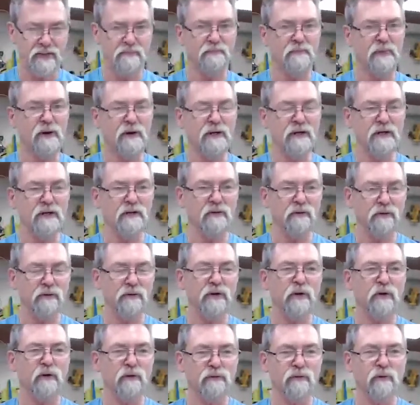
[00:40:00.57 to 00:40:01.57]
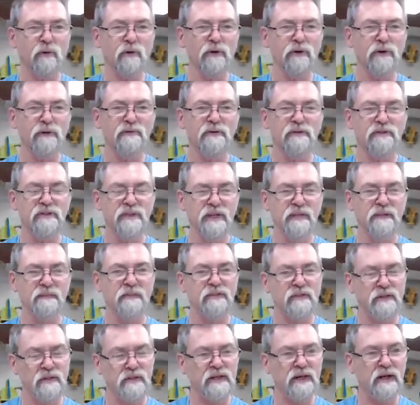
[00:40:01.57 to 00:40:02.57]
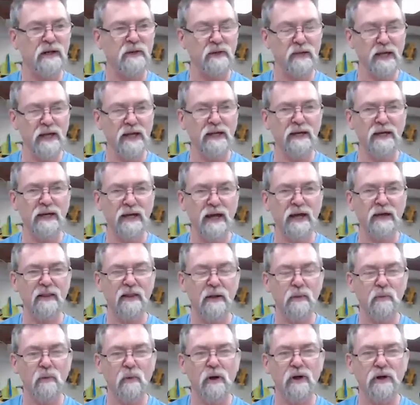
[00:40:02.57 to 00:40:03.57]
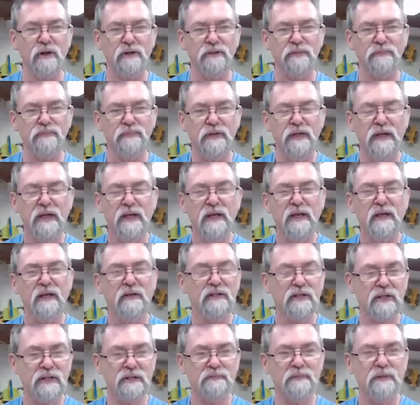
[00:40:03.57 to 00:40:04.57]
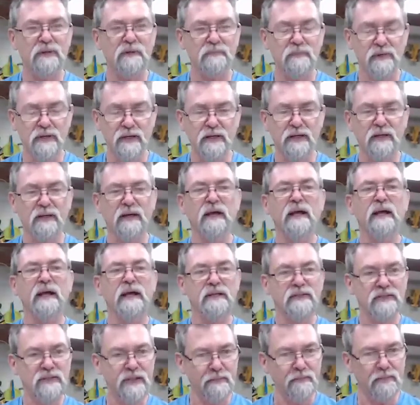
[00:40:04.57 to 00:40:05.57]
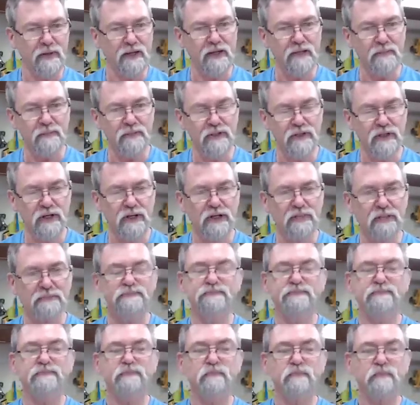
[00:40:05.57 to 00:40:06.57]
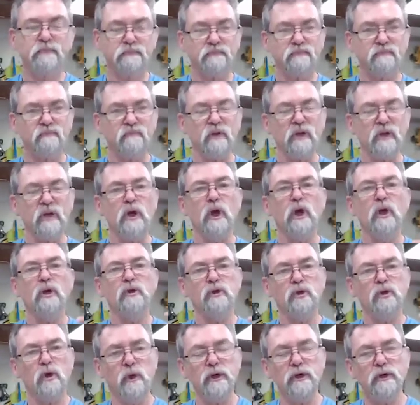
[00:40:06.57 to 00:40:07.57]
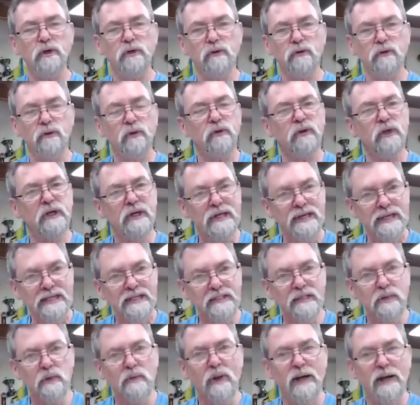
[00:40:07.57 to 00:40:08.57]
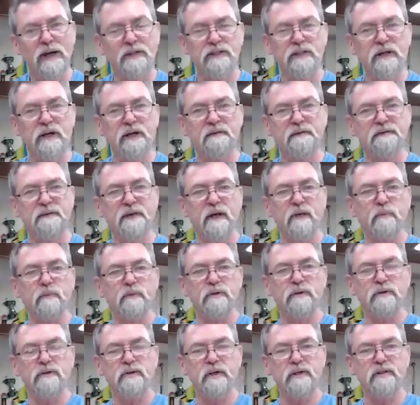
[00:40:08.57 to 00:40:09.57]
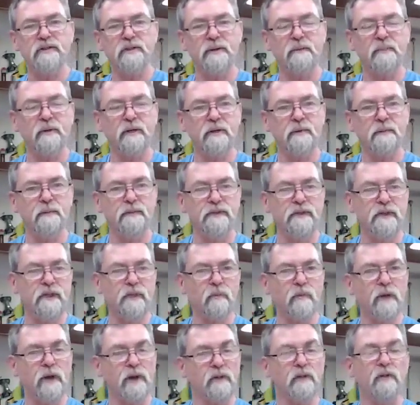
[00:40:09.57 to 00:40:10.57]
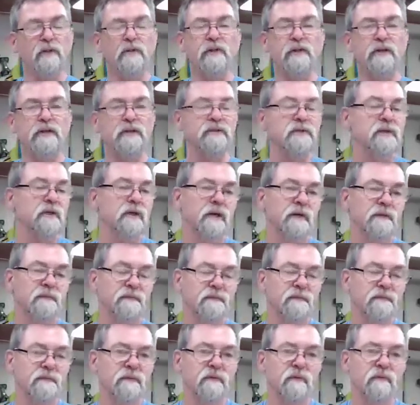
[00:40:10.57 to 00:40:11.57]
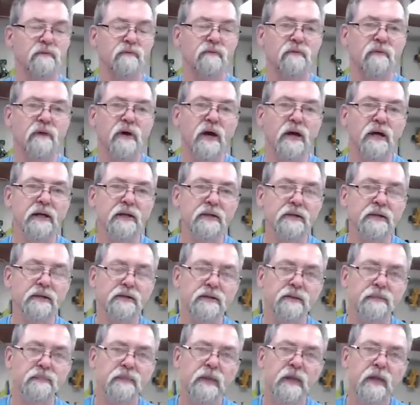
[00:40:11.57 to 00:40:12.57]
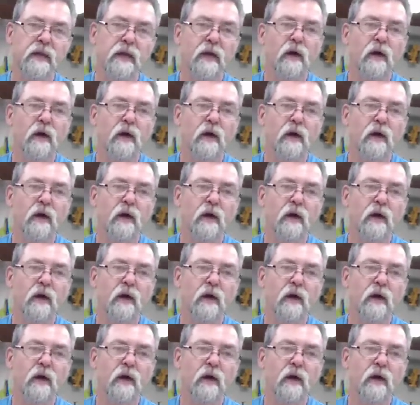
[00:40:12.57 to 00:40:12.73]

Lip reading: just broken into 3 or 4 different segments, and they'll edit how they want. It'll just be me assembling a machine, talking you through the easy ways that I found with assembling a machine. One of the things that I find is